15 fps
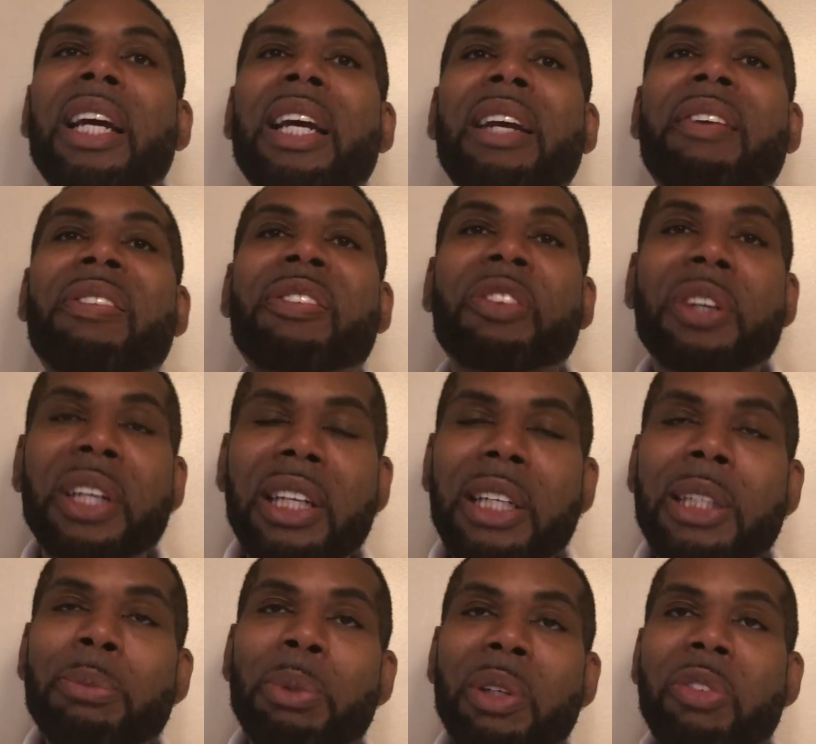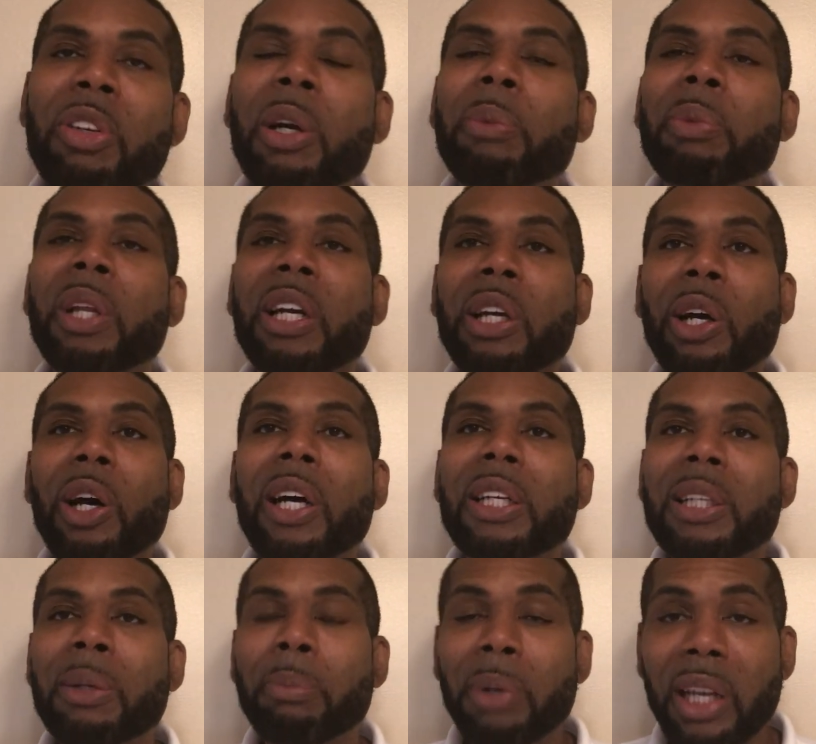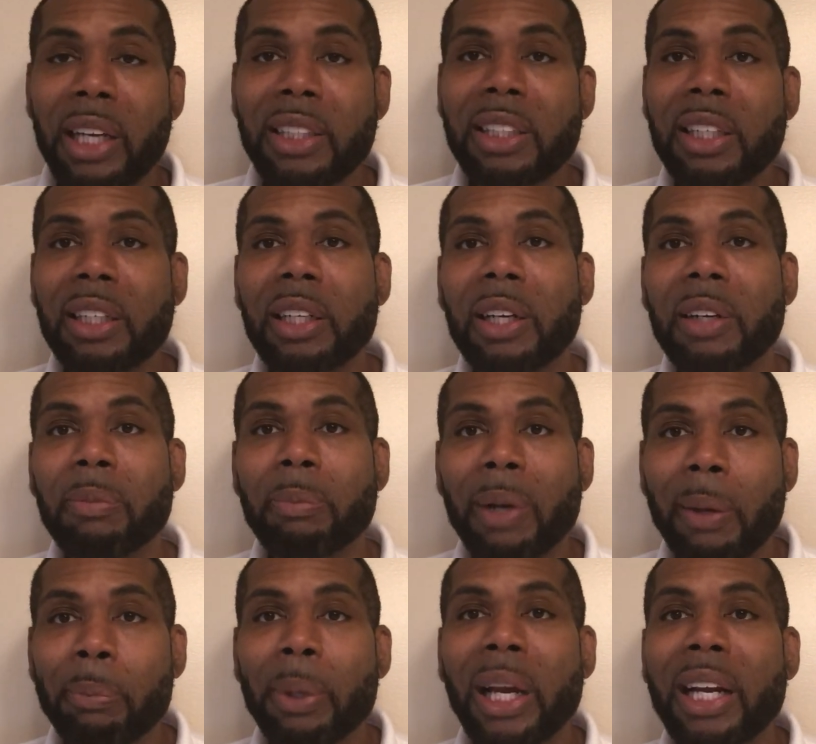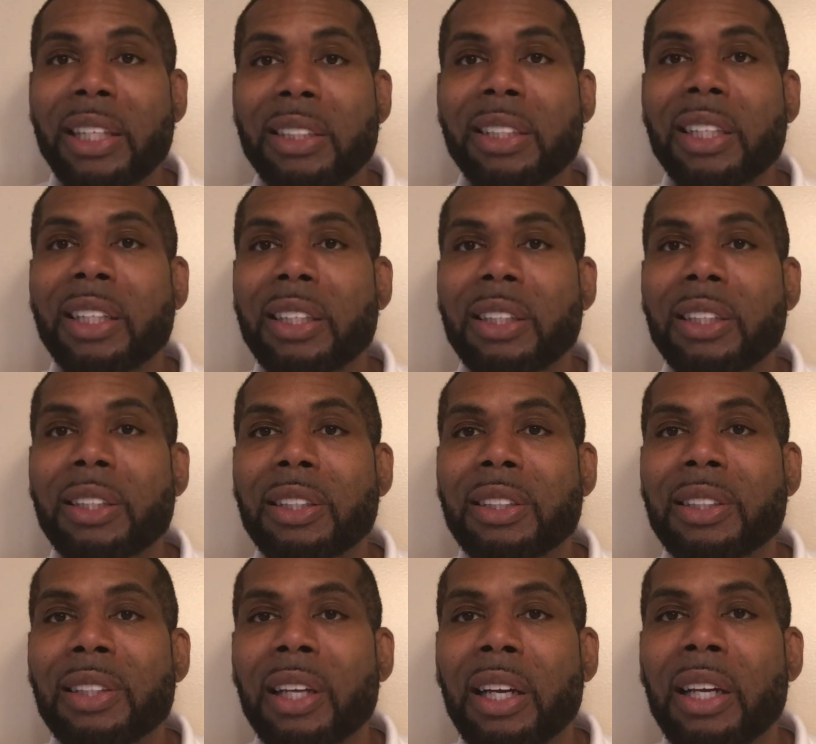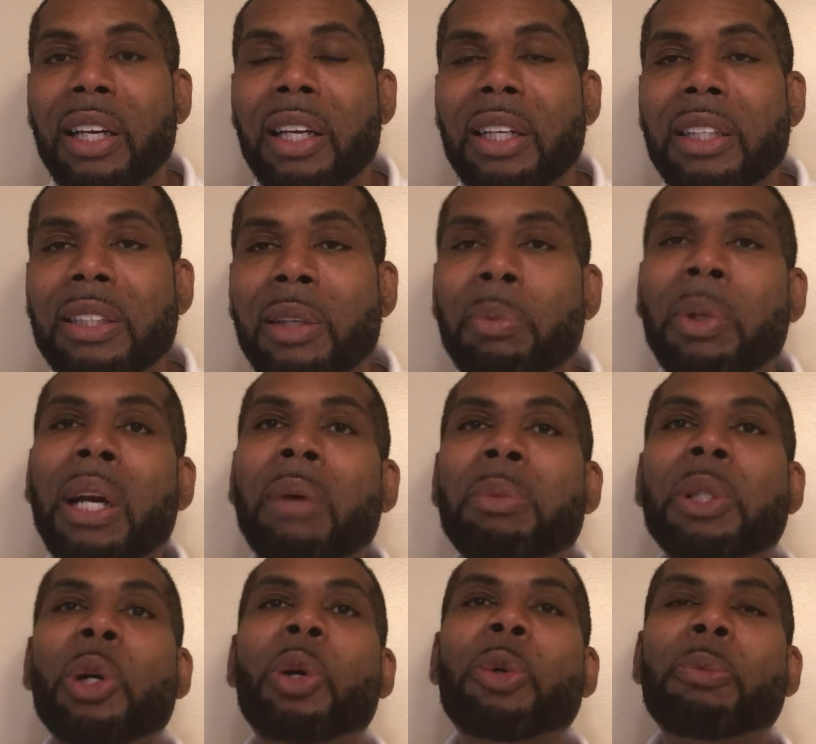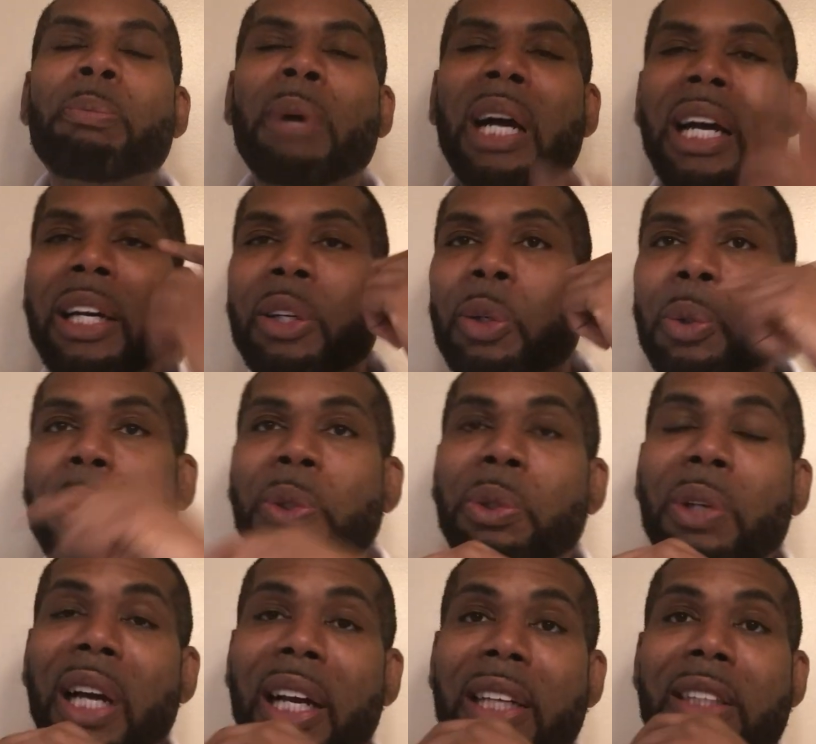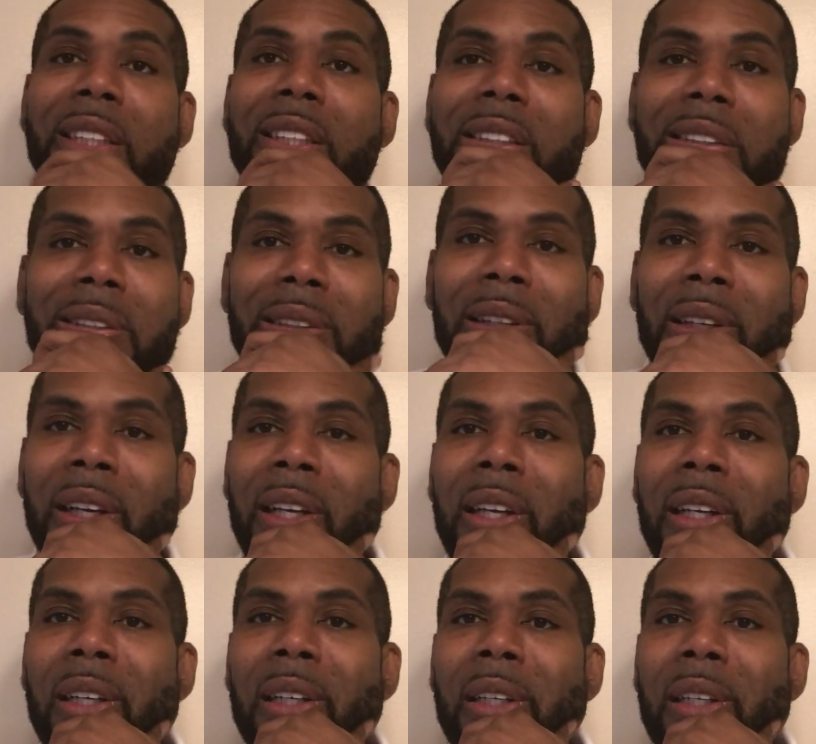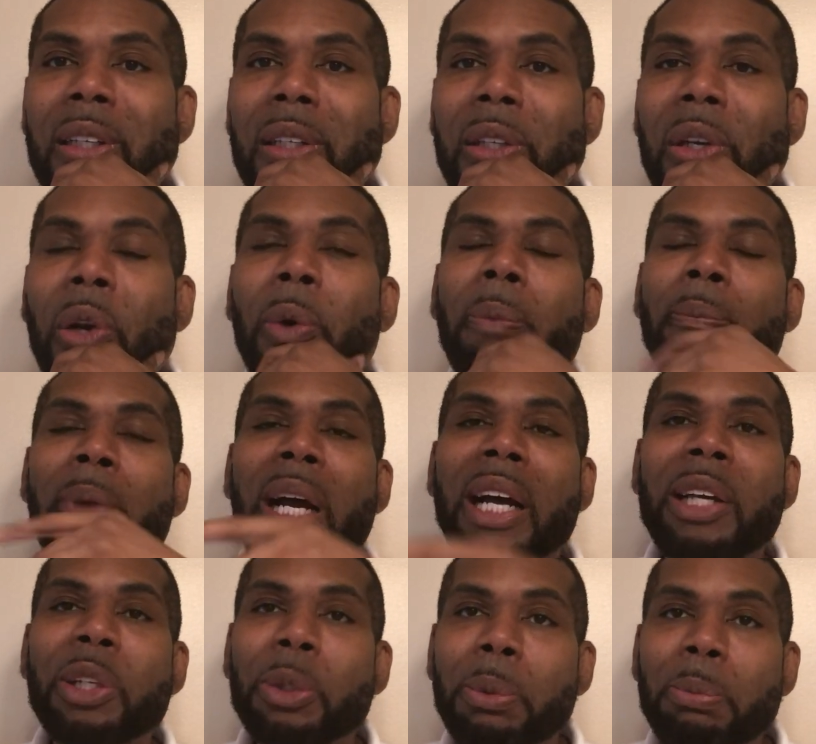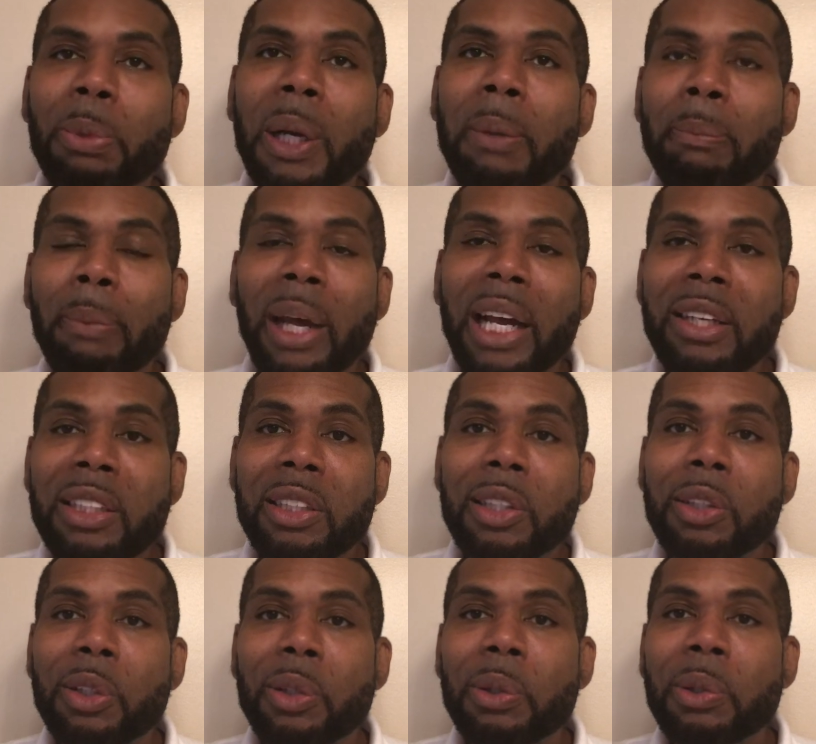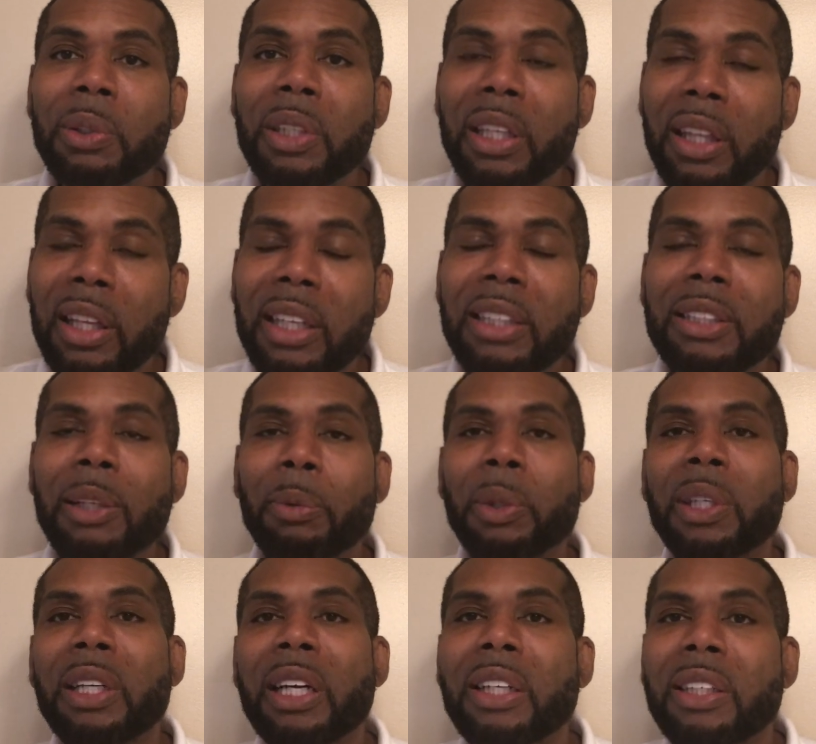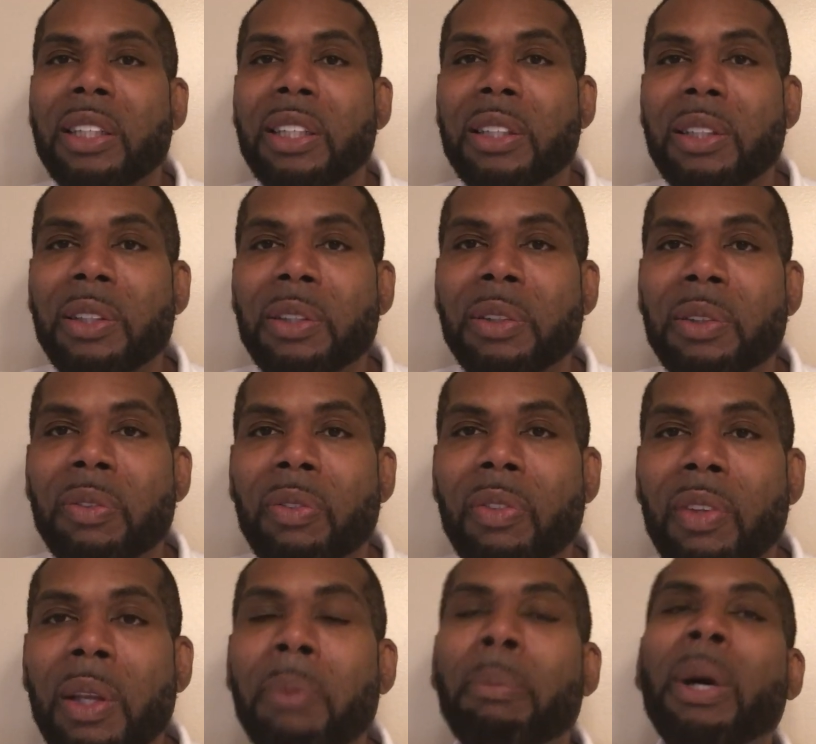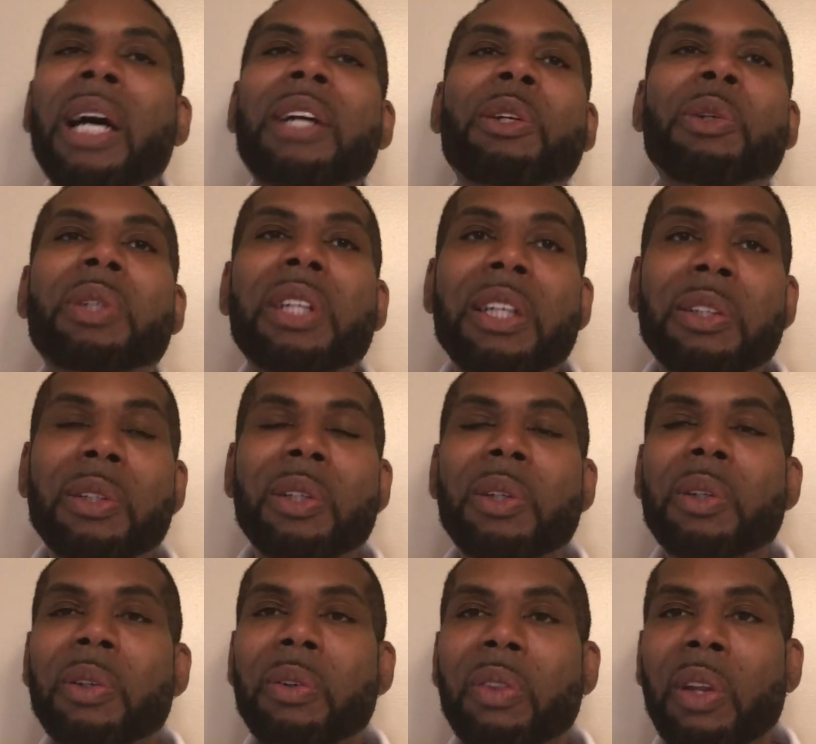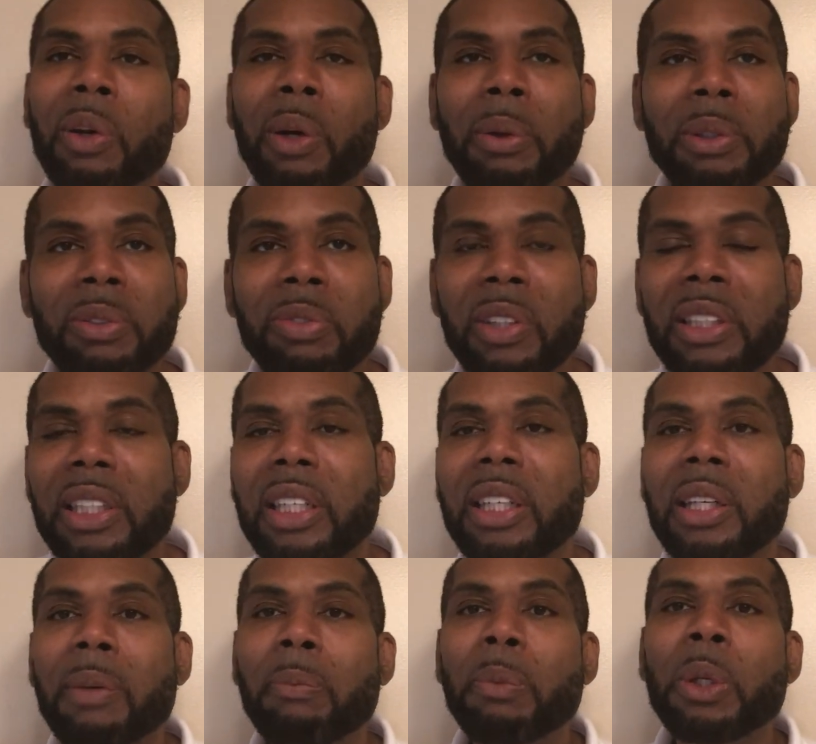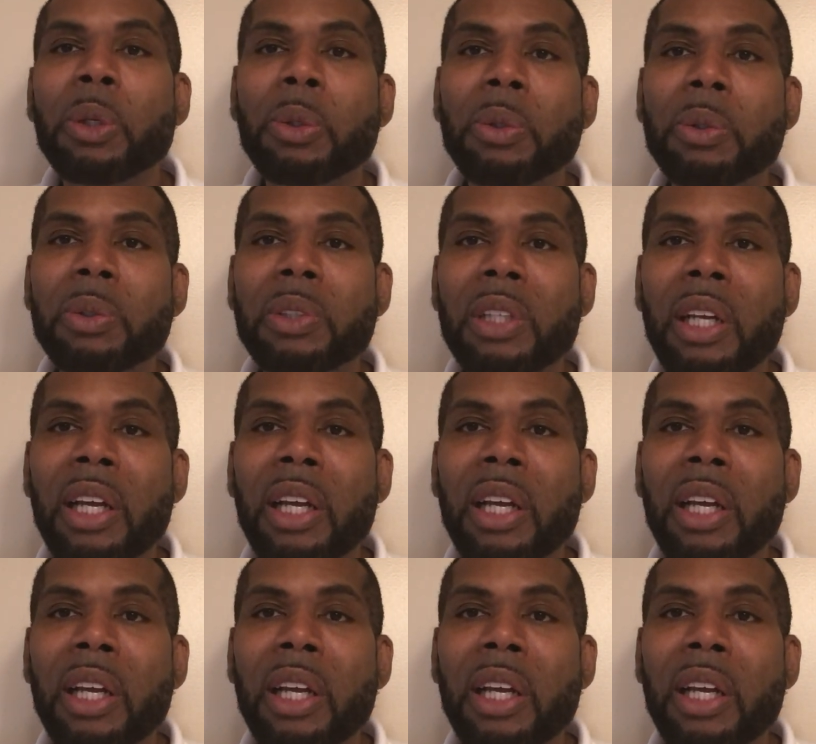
He frees me from the condemnation of my past sins. Sometimes your own mind holds you hostage. Your own mind will bring back to you the things that were done to you. Your mind will tell you, no, I was physically abused.